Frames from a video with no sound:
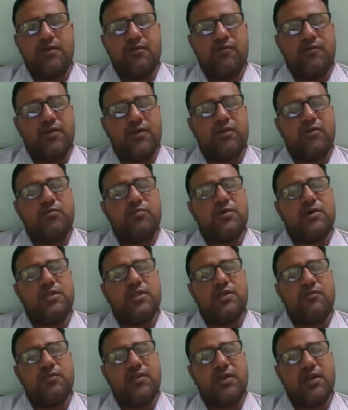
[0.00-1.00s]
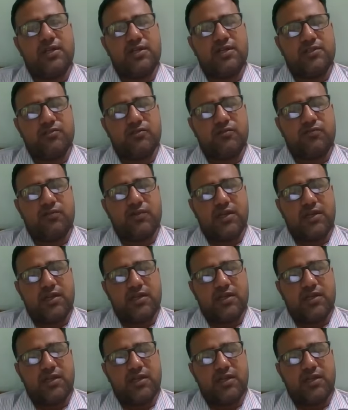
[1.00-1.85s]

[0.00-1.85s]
Field of other varieties of grain